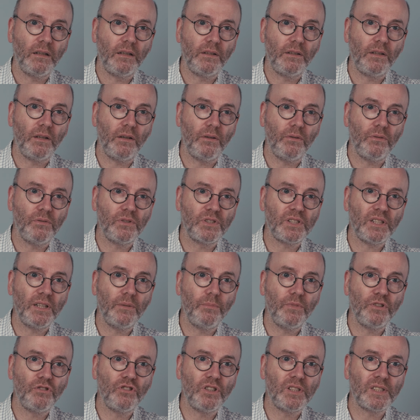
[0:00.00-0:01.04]
those
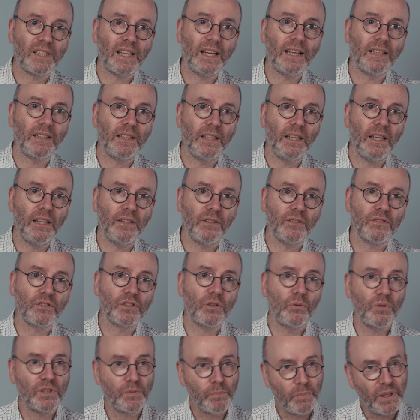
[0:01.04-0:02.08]
images at the end. So
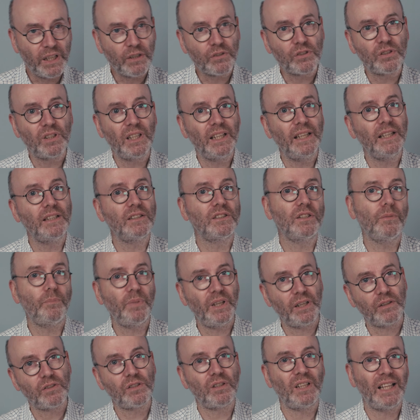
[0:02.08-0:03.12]
it's pixel in to
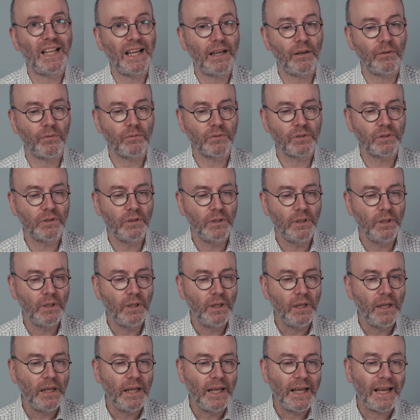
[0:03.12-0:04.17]
pixel out.
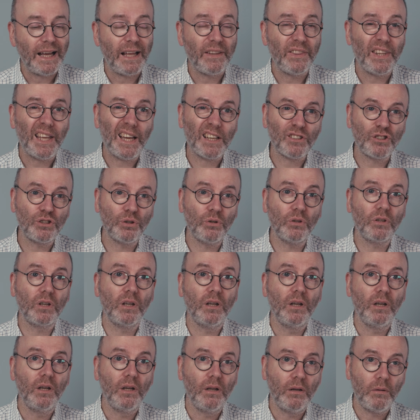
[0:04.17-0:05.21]
And that took
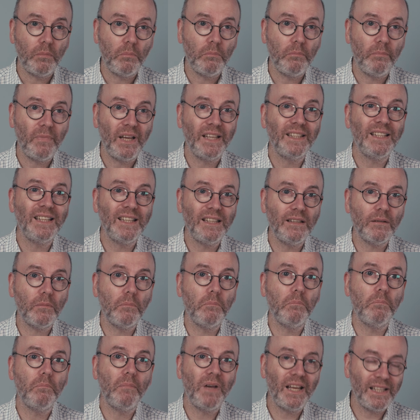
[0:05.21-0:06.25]
many,
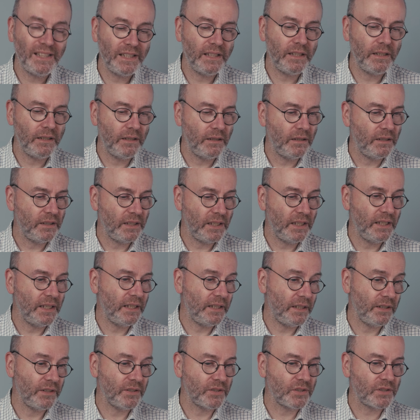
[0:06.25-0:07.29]
many
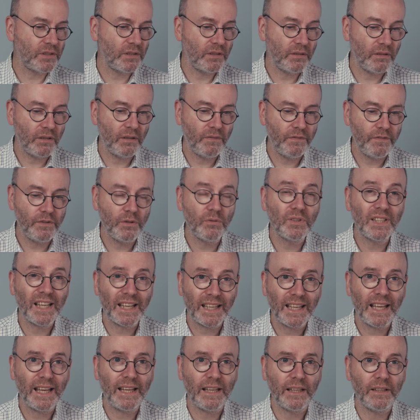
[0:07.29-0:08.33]
years, a few
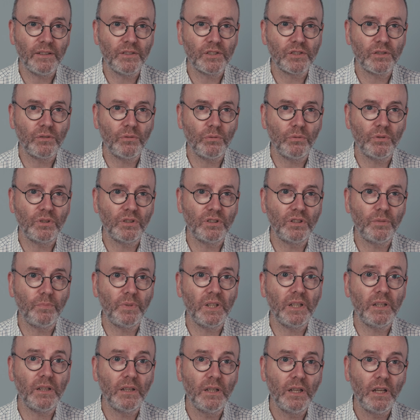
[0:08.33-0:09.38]
decades, in order to
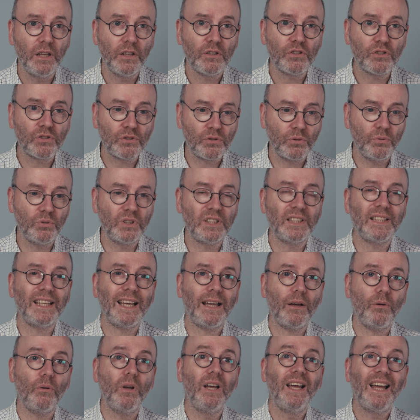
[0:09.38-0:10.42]
be sorted
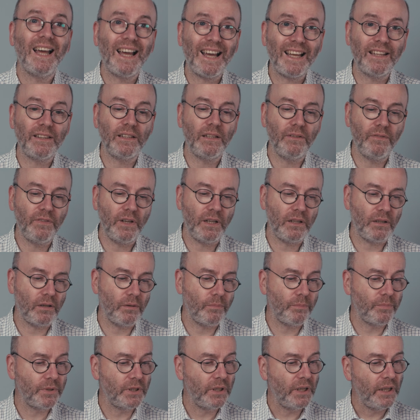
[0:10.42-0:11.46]
out and
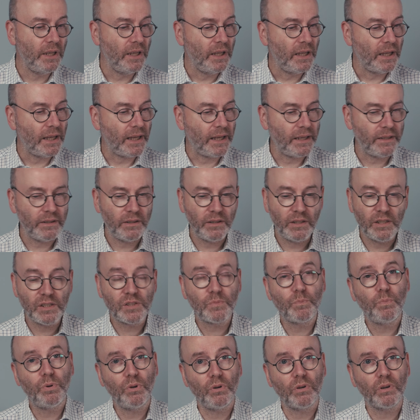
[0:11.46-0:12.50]
developed. And this
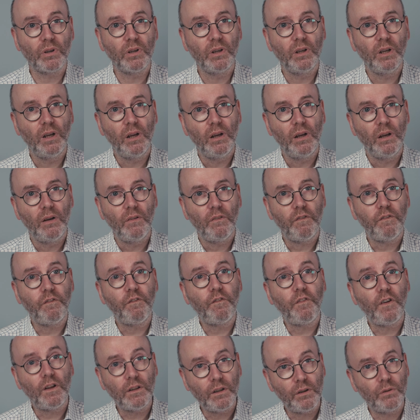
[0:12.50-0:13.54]
book
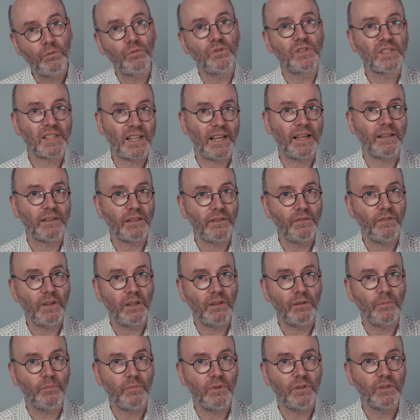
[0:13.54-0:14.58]
follows that
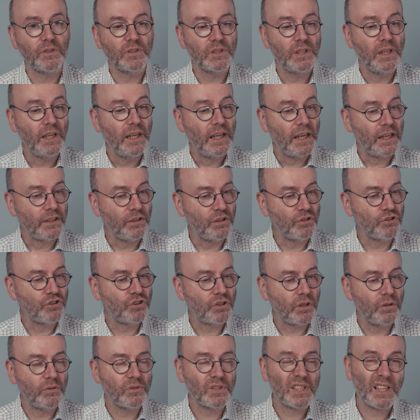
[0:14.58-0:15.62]
development, and it
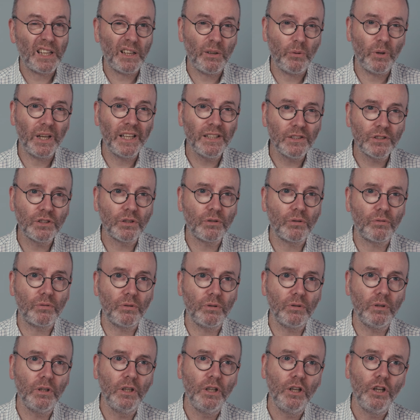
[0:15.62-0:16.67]
shows how
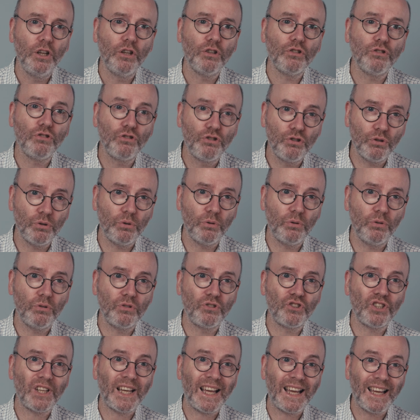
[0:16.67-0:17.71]
integral
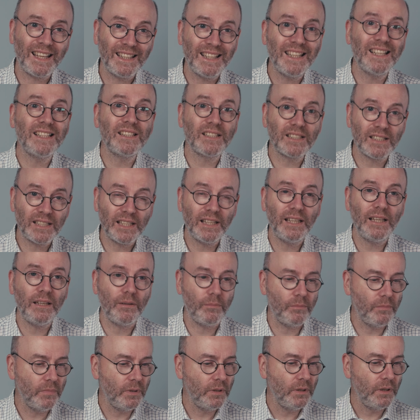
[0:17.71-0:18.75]
George and his
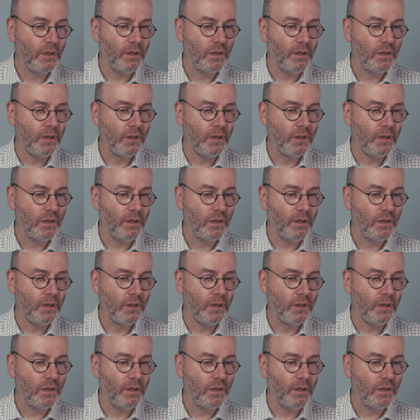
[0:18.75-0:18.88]
team